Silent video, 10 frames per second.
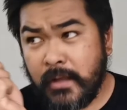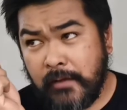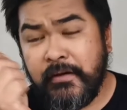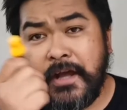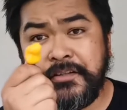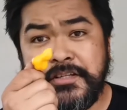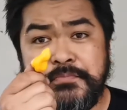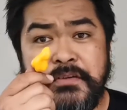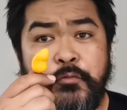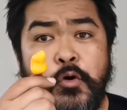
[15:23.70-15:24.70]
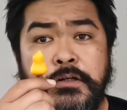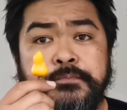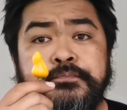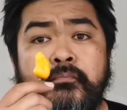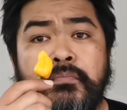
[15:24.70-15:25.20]
I've had this before.
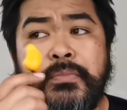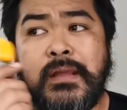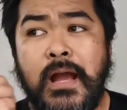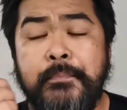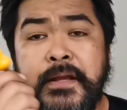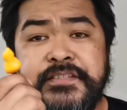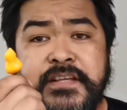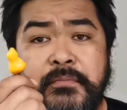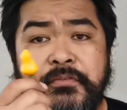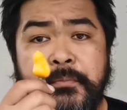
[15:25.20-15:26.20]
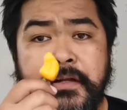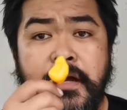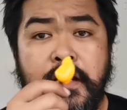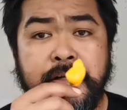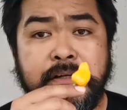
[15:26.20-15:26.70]
I picked some from my
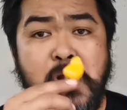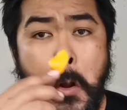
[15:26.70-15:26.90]
garden.